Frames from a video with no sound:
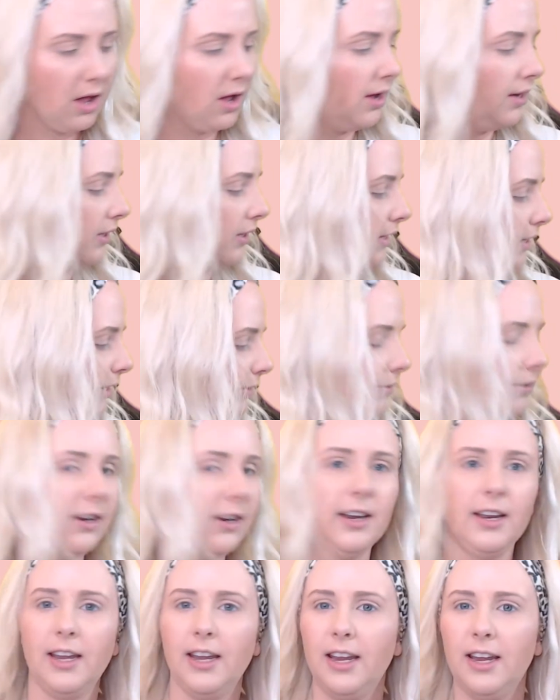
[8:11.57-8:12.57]

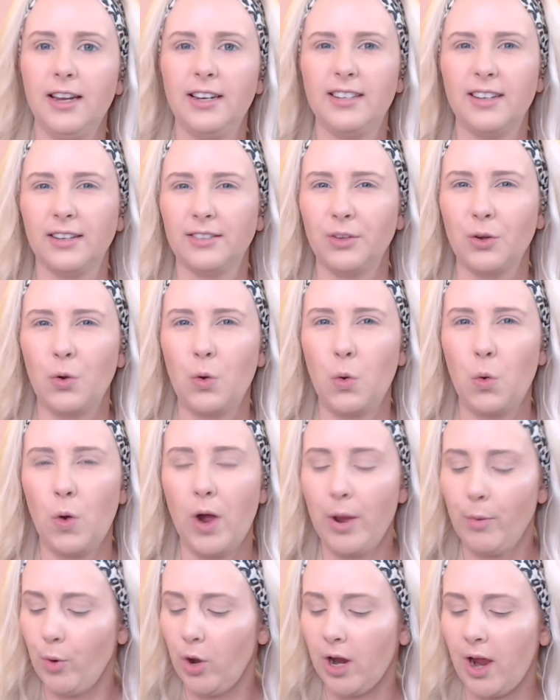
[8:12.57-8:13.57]
Definitely doesn't quite work,